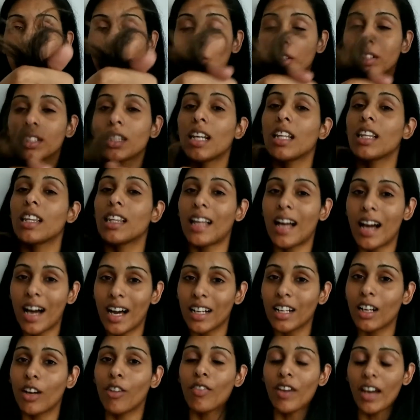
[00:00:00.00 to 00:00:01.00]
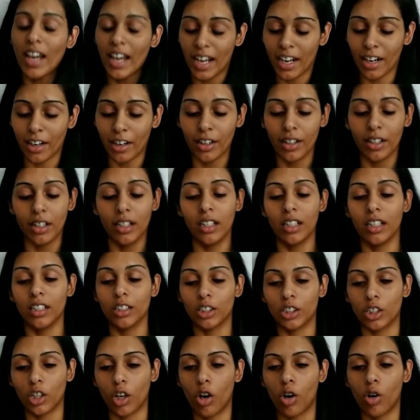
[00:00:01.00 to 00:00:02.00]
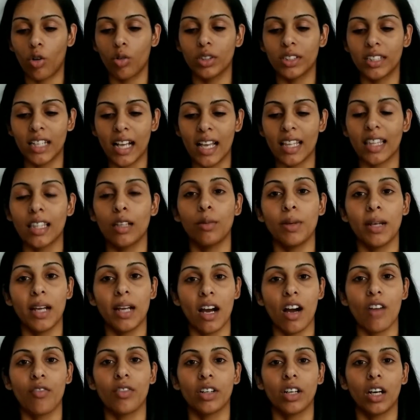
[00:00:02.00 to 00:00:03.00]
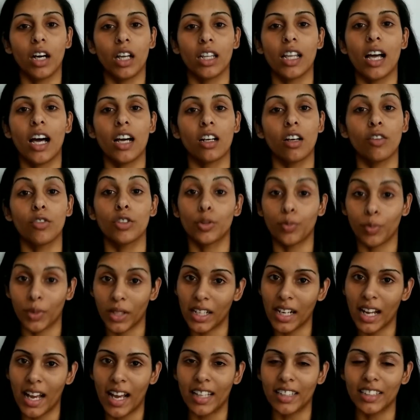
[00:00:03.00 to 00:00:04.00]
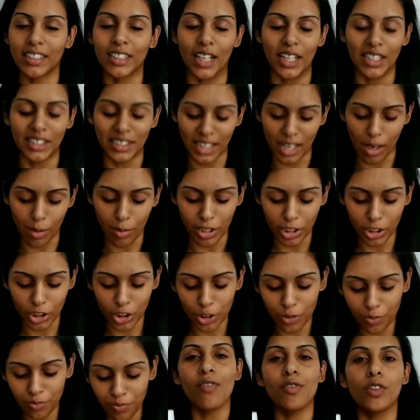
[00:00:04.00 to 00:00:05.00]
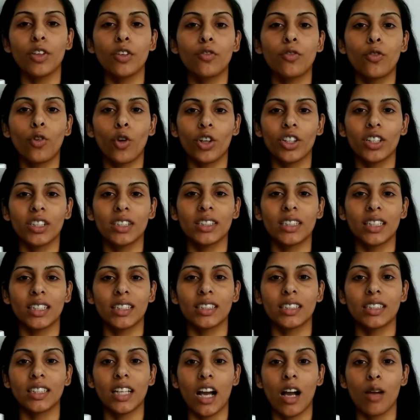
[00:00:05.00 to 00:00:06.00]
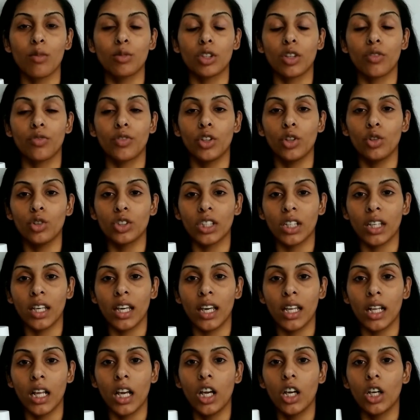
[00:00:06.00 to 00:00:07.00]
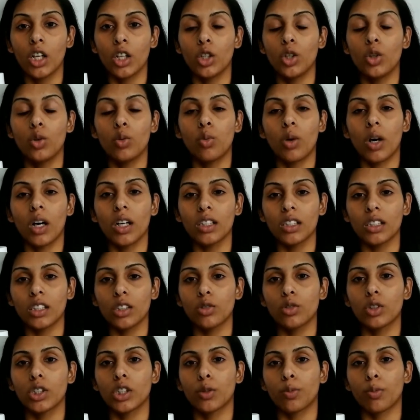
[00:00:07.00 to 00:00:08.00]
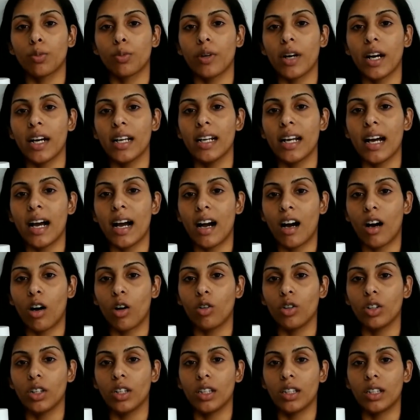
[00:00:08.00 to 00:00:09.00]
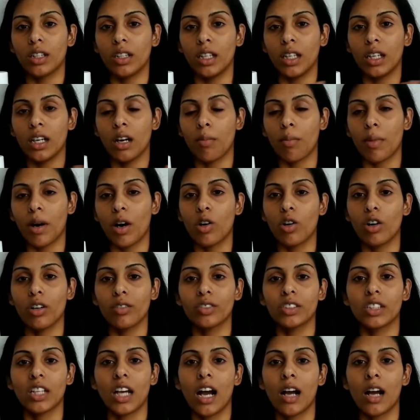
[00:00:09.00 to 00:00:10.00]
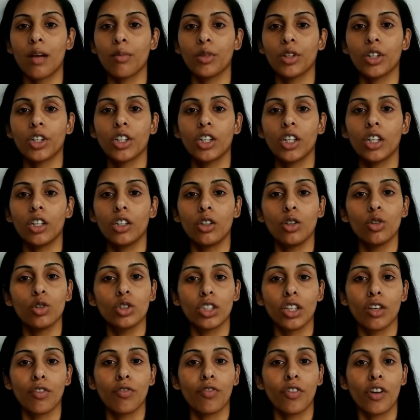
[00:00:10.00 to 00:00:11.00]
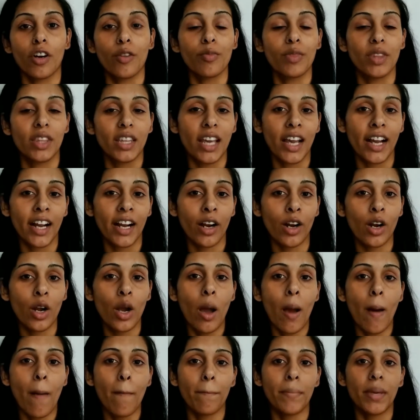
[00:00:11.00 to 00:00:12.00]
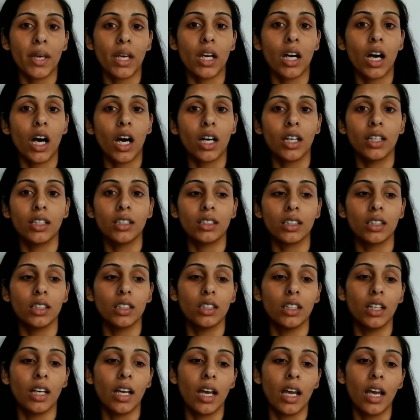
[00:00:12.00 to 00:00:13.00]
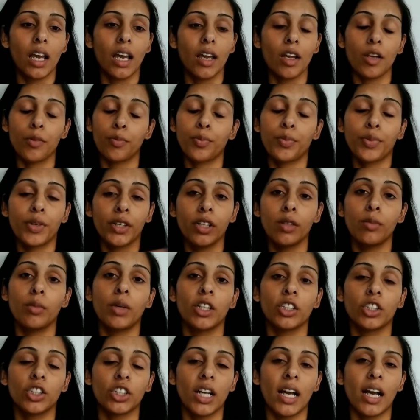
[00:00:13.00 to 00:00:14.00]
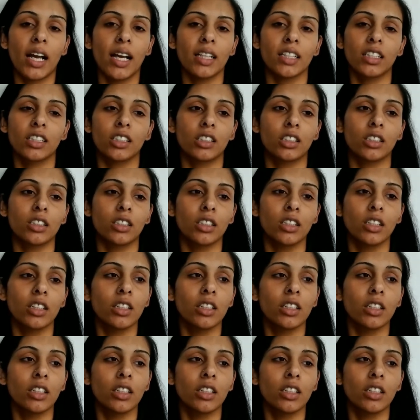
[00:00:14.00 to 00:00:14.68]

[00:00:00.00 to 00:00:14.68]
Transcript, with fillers: was a lot of hair. So sadly, we have a lot of split ends and damage. After four to six times of using it, you want to spread out the amount of time you're going to use it from there because it pretty much has